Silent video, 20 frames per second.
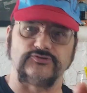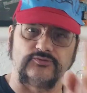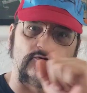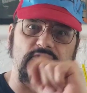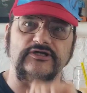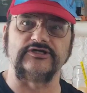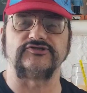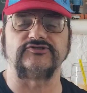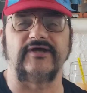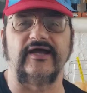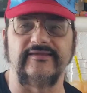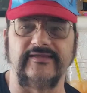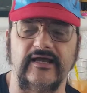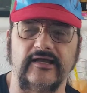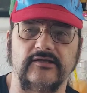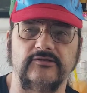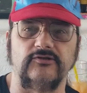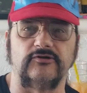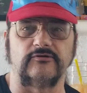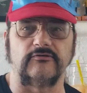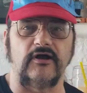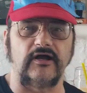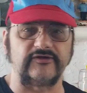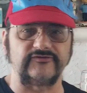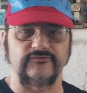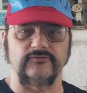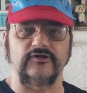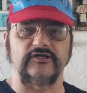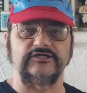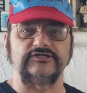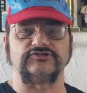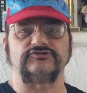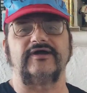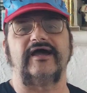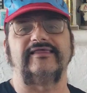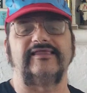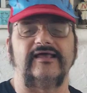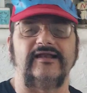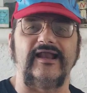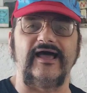We're going to try that Clorox. We're going to
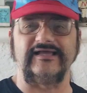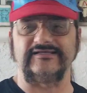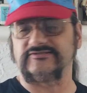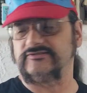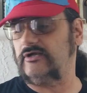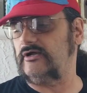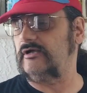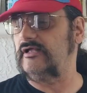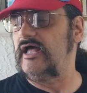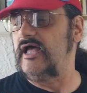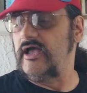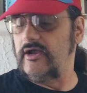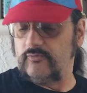try that Lysol.